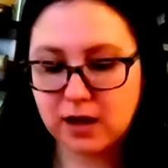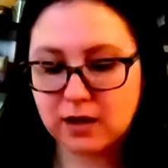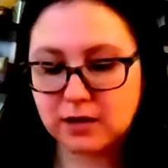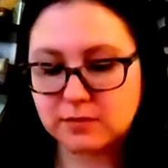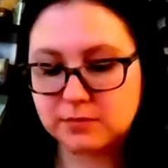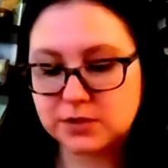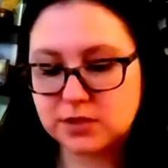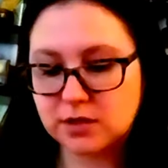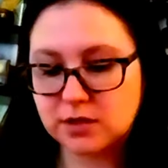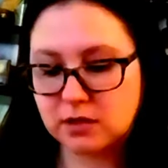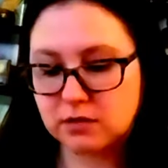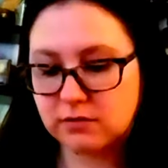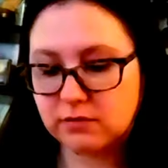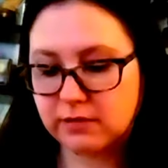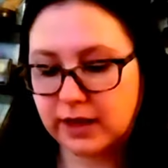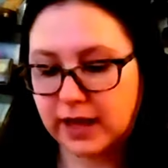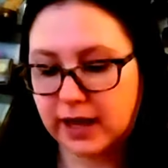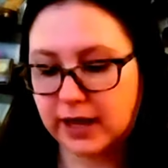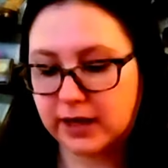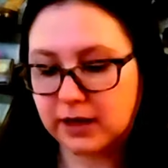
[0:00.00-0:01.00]
so
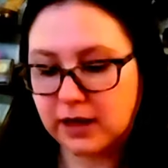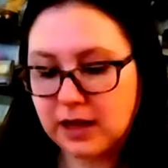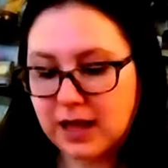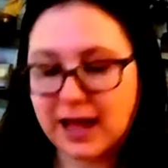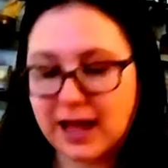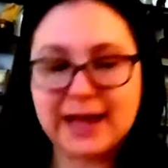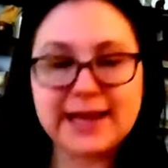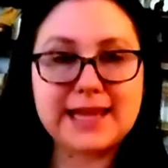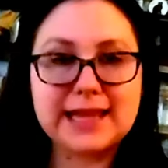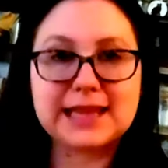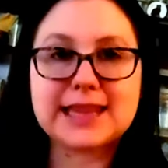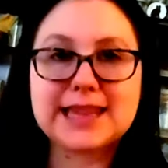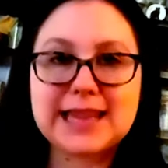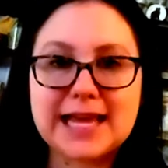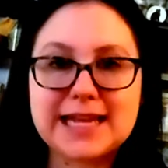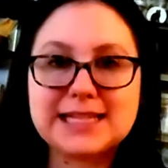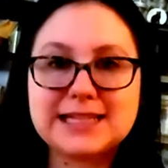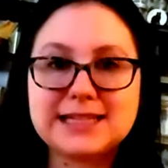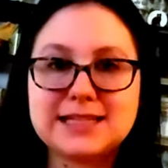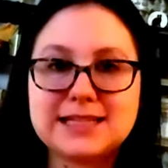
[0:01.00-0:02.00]
that I can
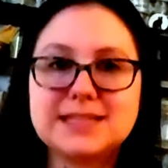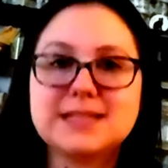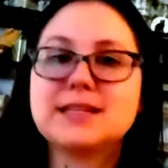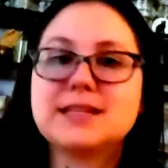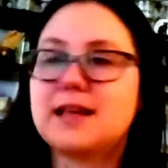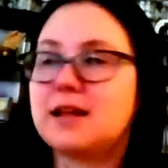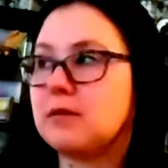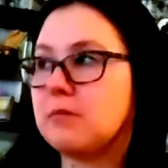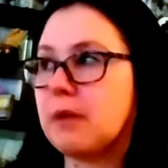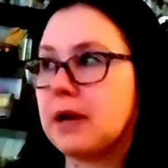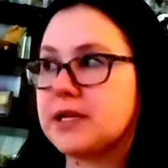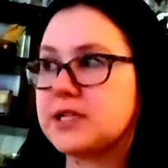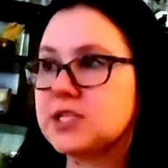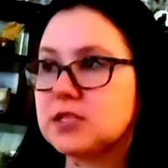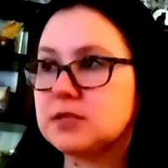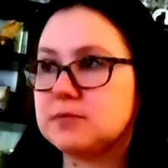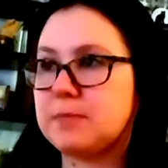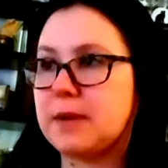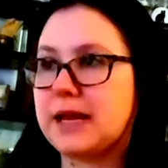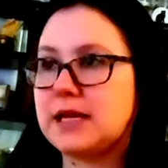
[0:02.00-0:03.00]
light these in my
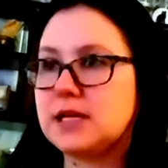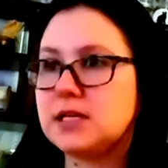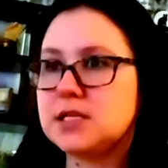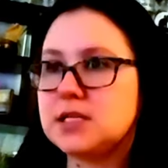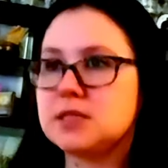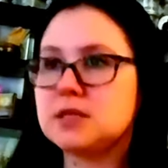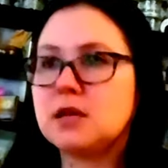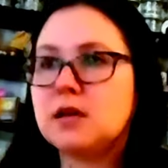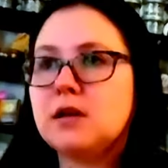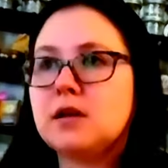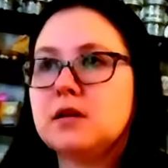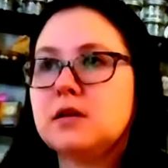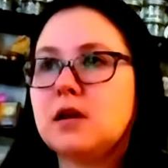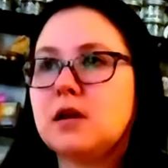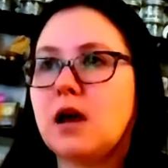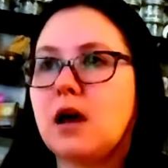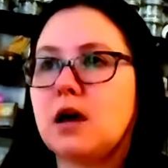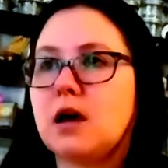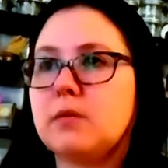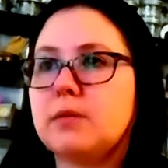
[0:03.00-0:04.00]
space.
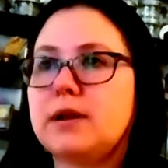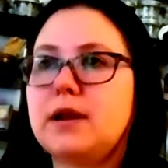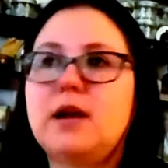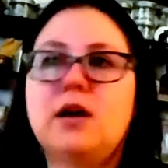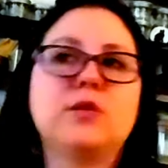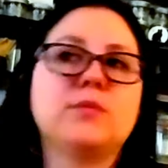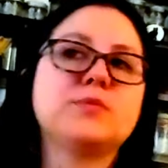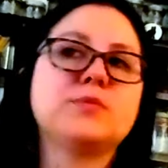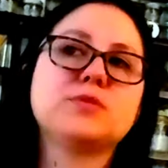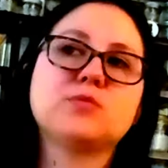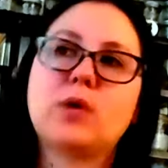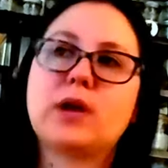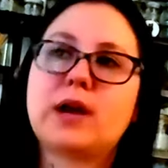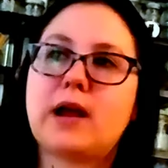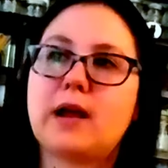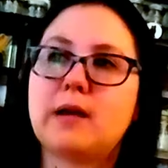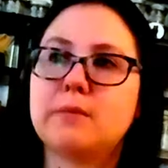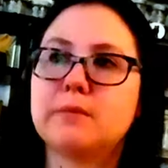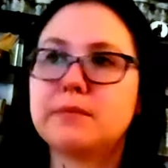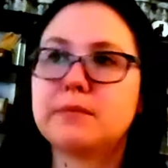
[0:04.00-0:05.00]
It helps when
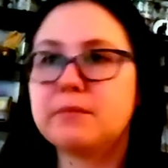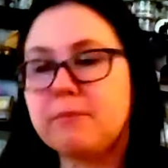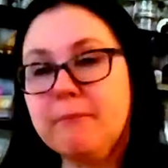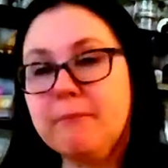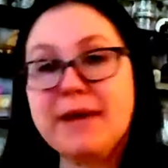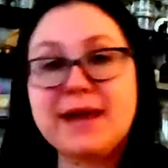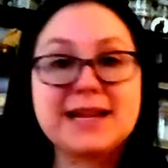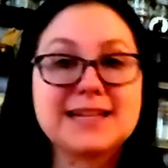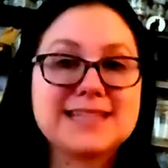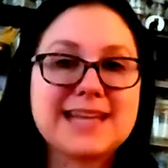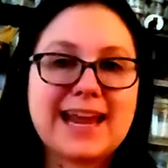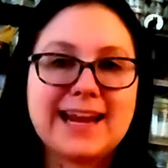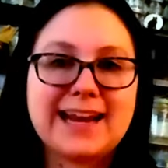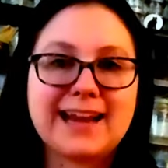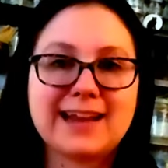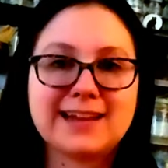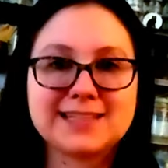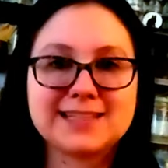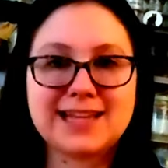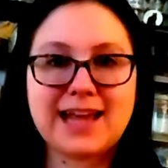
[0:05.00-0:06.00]
I'm
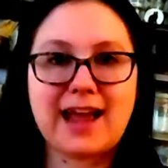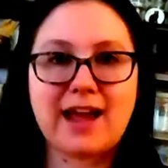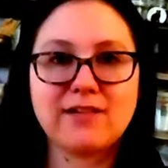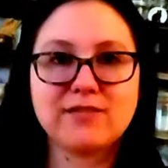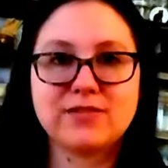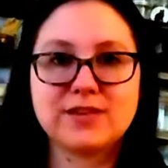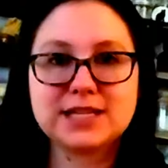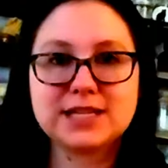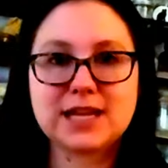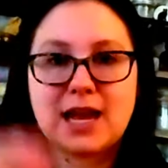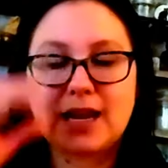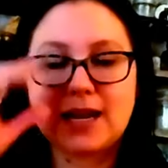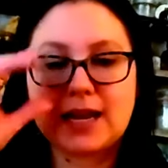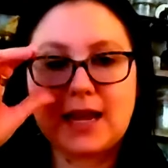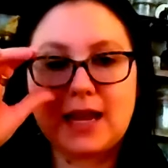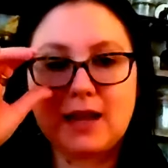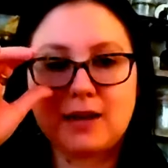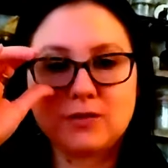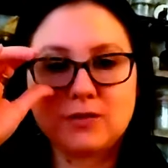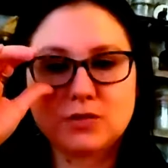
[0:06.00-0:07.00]
meditating to have these kind of
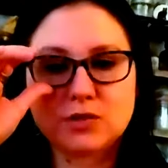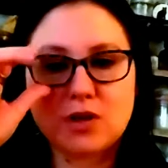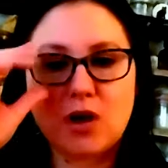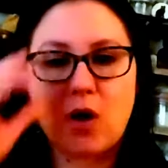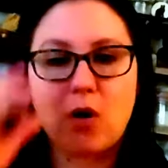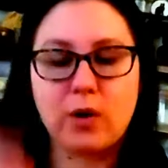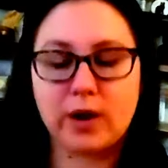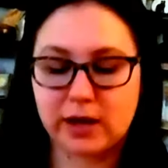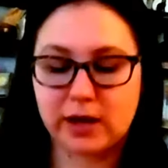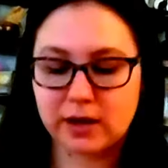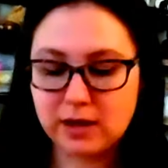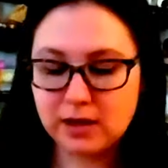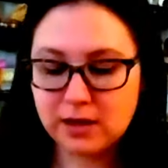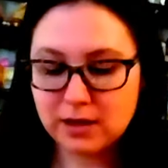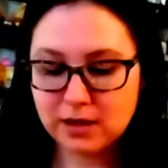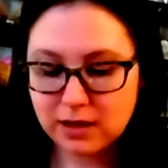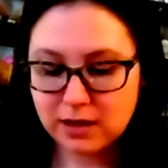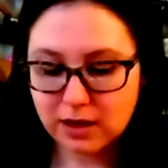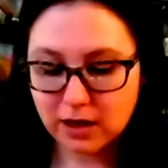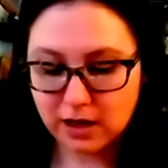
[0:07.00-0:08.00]
candles going,
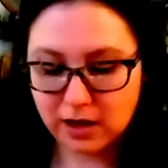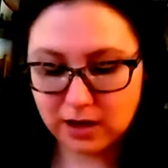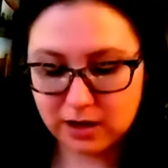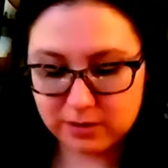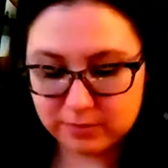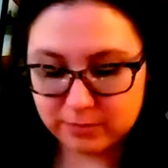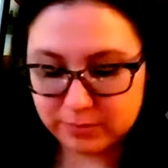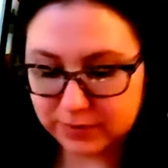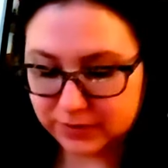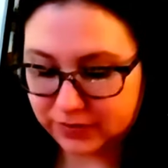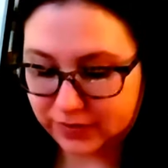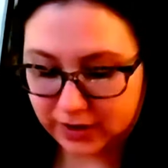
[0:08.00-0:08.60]
but